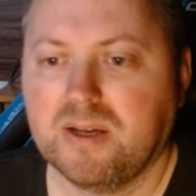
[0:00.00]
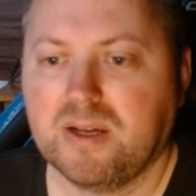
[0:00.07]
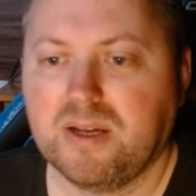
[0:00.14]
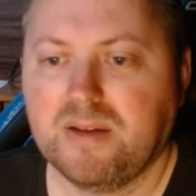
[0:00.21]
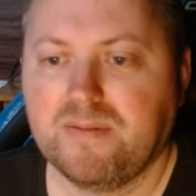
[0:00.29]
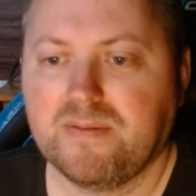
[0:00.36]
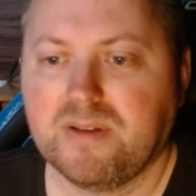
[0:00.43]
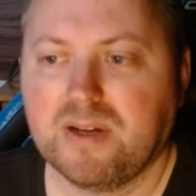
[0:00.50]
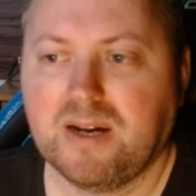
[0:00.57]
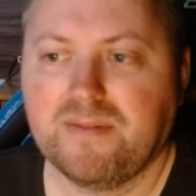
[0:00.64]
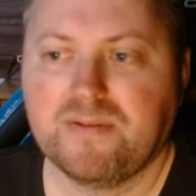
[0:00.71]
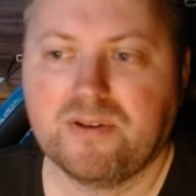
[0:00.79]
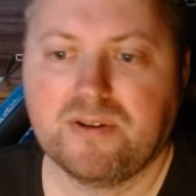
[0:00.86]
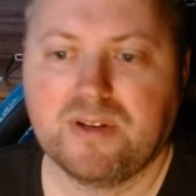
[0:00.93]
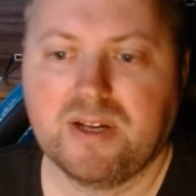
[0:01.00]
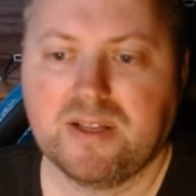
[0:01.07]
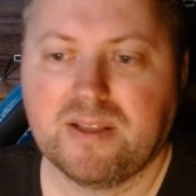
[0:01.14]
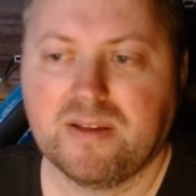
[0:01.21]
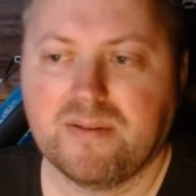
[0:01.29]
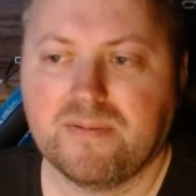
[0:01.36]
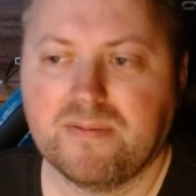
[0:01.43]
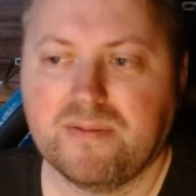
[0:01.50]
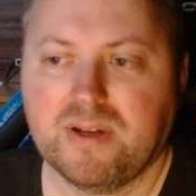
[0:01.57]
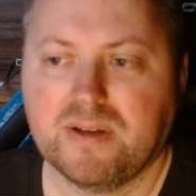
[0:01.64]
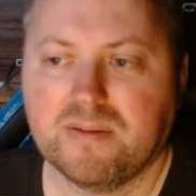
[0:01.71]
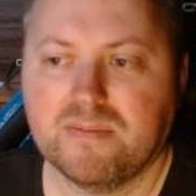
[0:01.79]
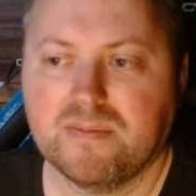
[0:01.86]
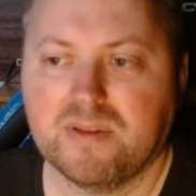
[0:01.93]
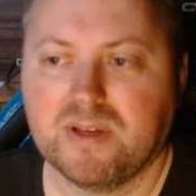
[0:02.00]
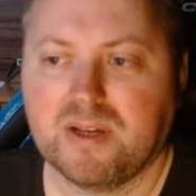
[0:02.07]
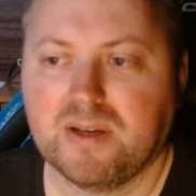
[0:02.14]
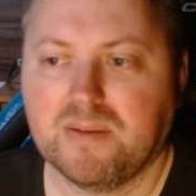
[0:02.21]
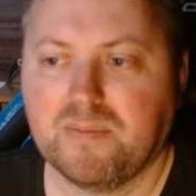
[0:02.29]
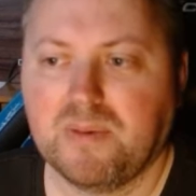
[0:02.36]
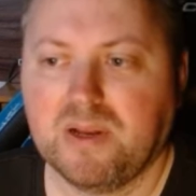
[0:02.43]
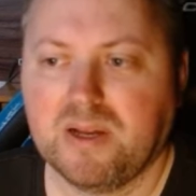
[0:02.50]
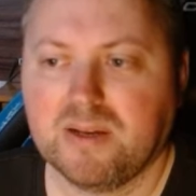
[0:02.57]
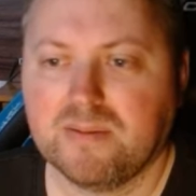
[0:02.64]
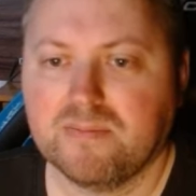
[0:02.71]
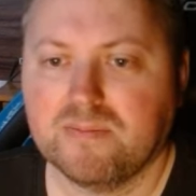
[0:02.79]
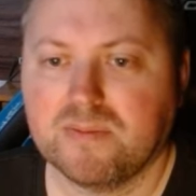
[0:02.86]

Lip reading: If after knight f3 they play